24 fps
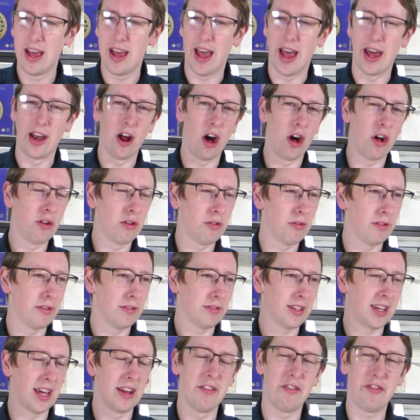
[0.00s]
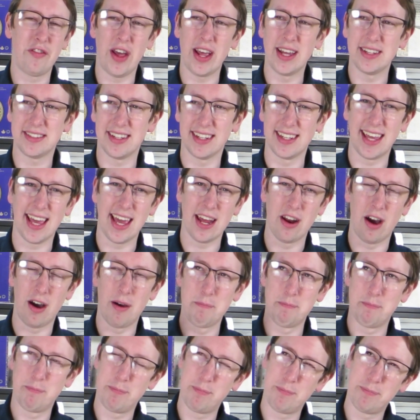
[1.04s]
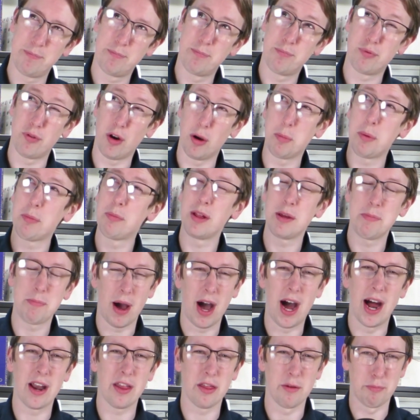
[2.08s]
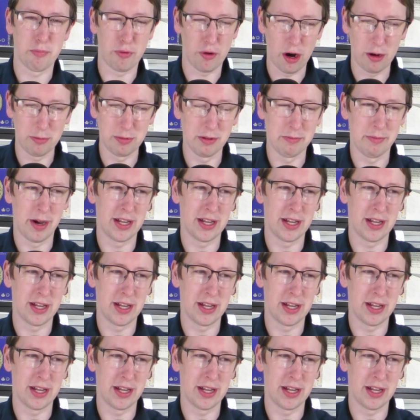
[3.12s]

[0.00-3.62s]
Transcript: And I'll confess again, I'm probably part of the problem.